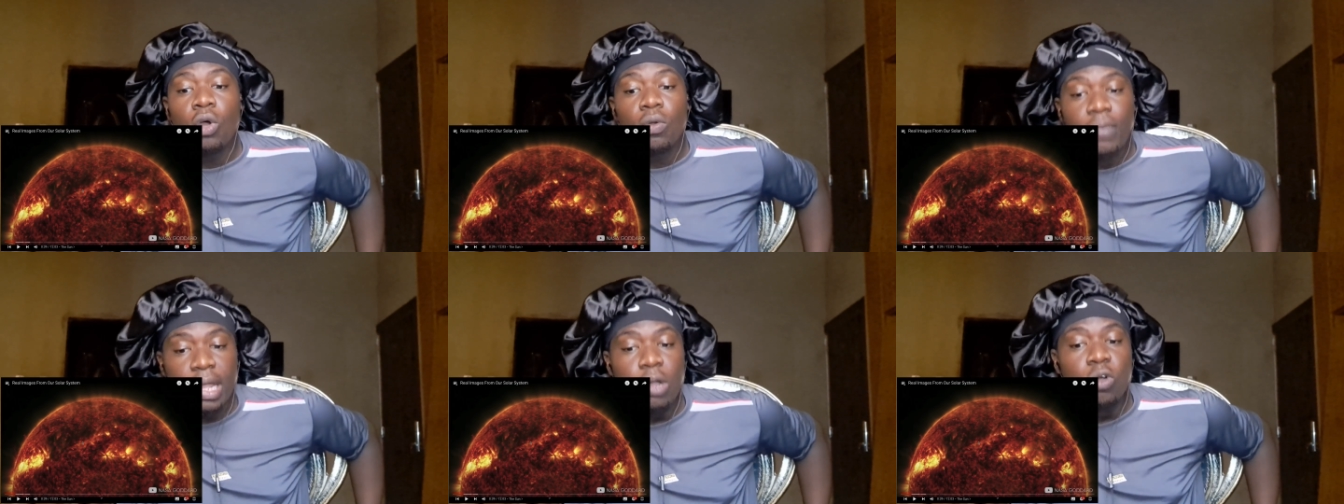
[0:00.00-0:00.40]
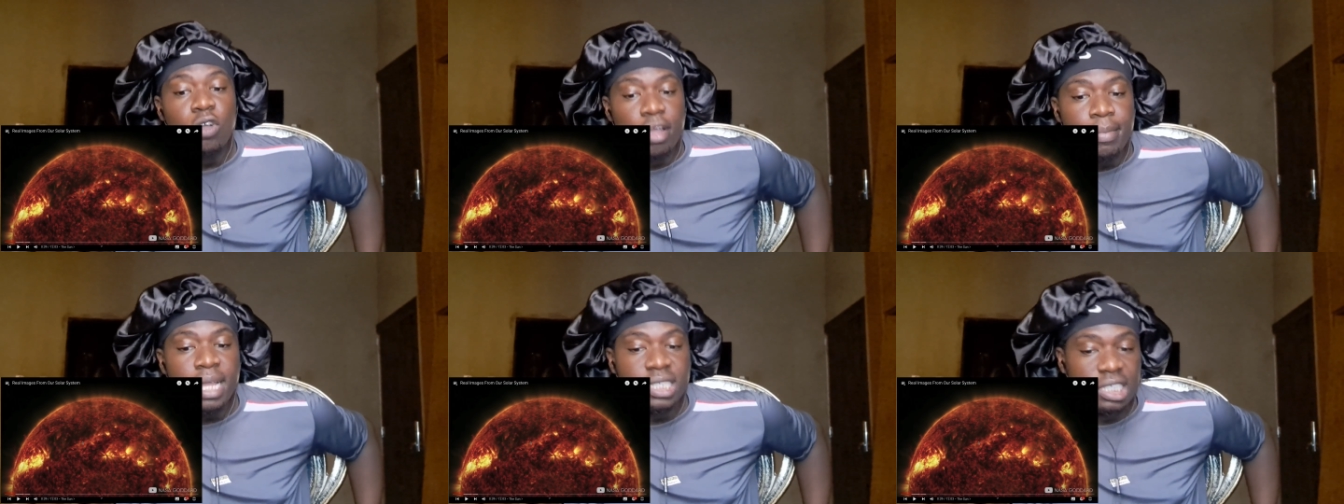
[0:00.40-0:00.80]
real
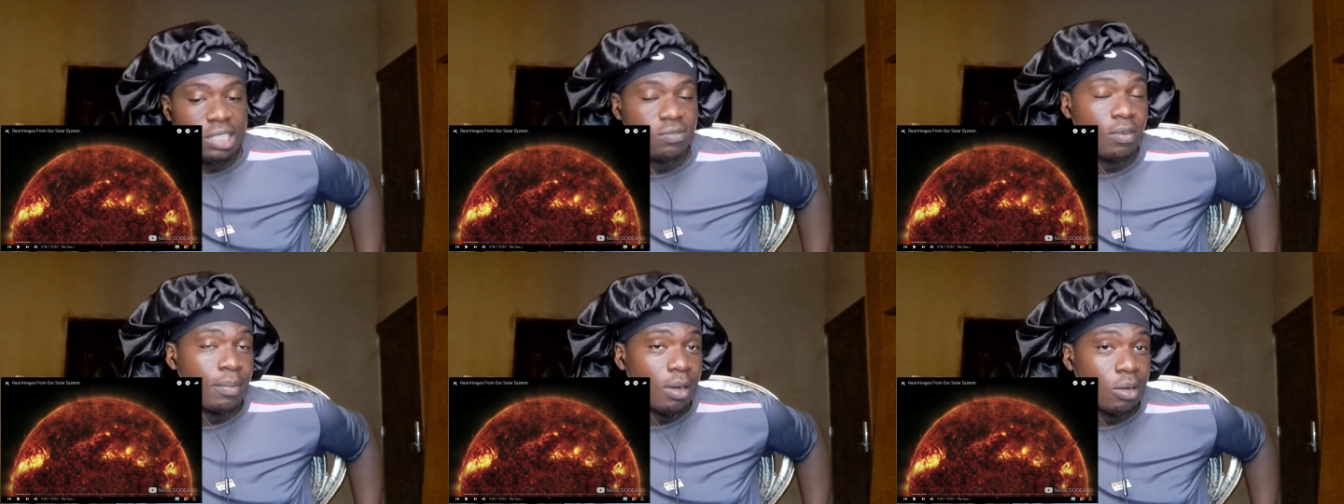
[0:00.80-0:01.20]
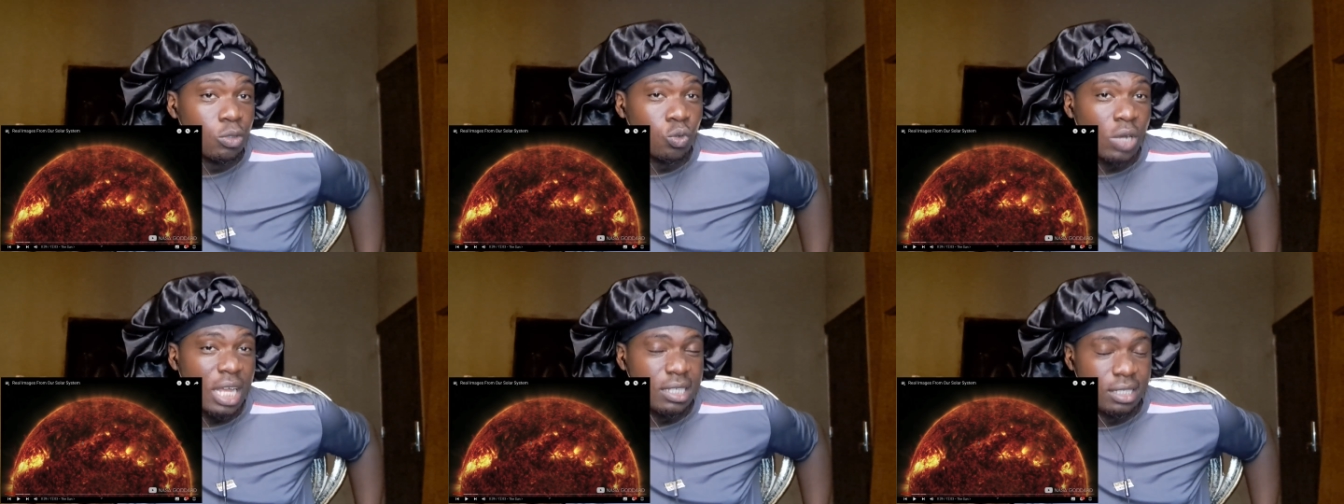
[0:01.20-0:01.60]
images from our
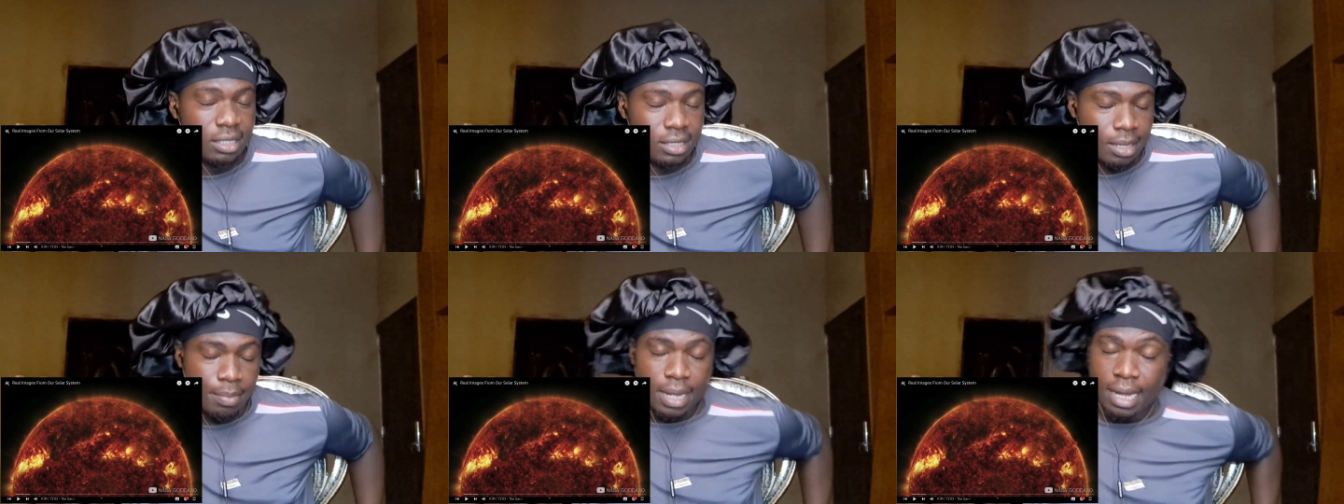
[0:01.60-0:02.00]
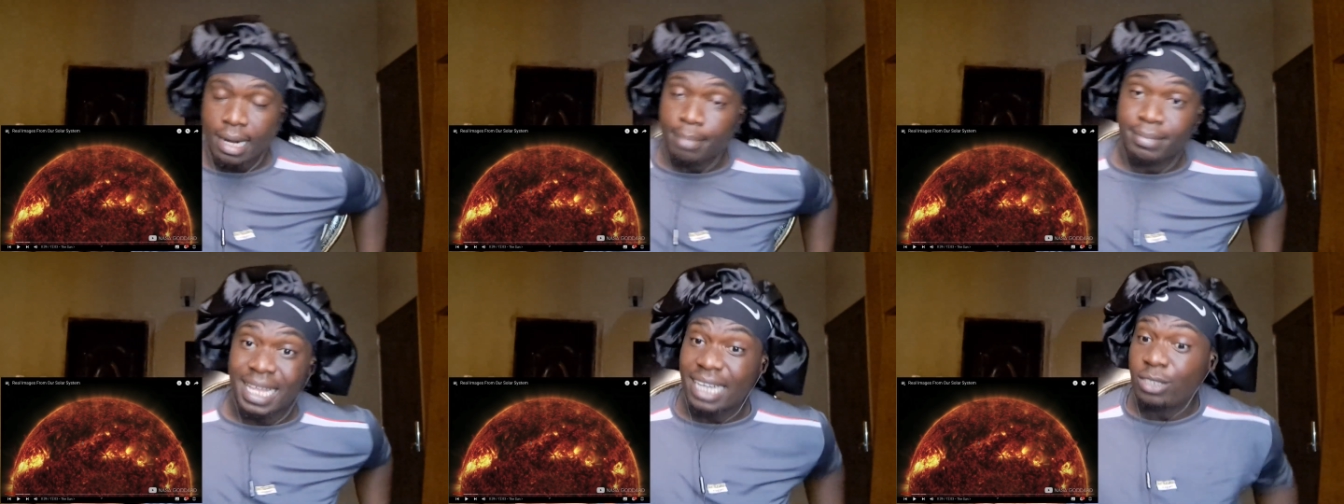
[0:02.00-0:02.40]
solar system, and
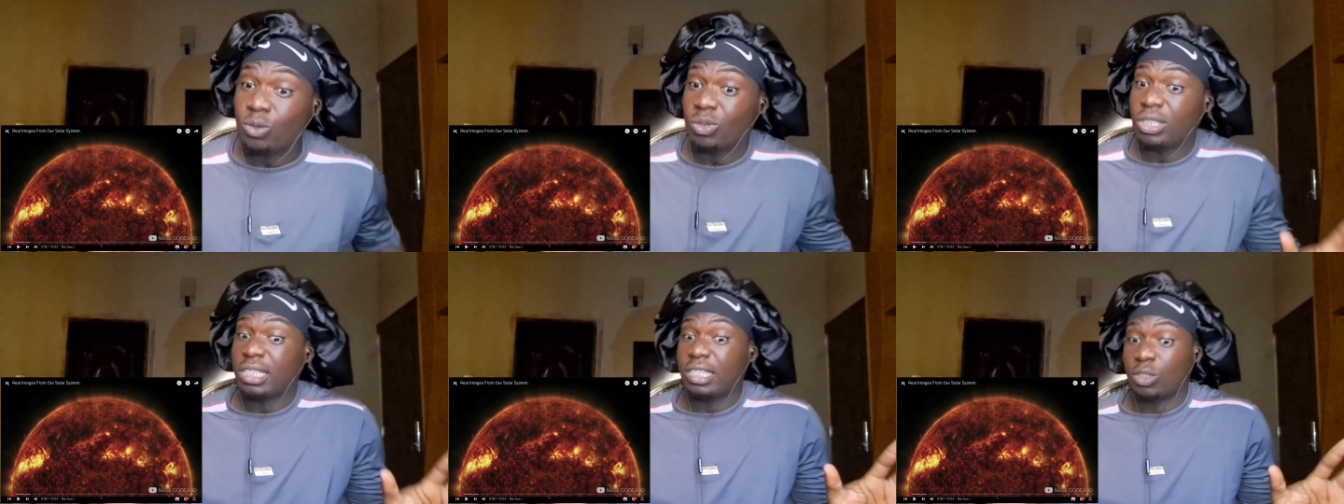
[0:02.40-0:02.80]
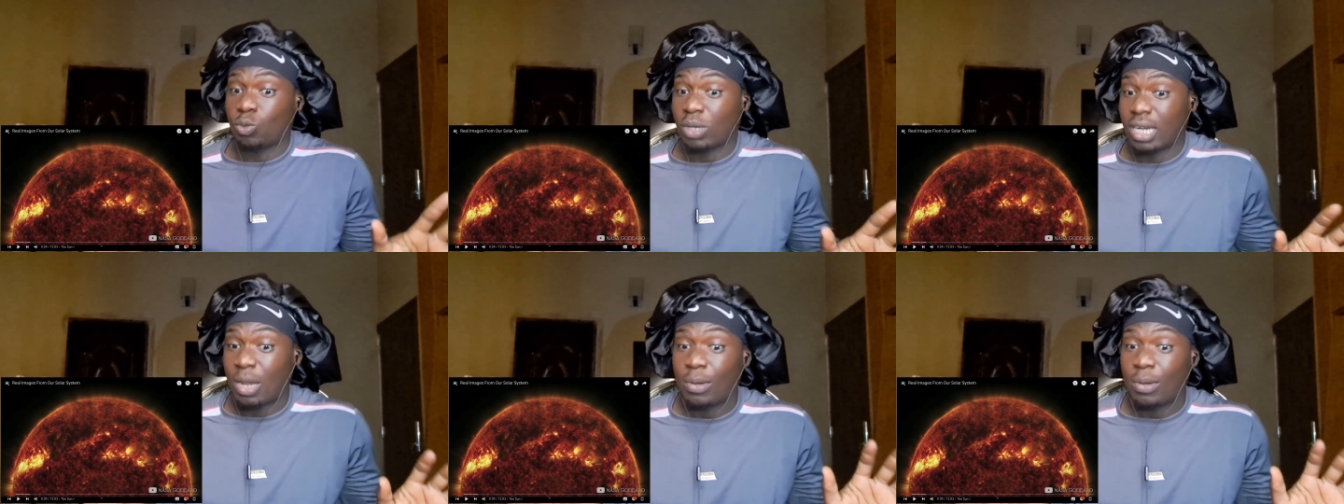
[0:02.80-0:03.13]
I'm dying to see this one.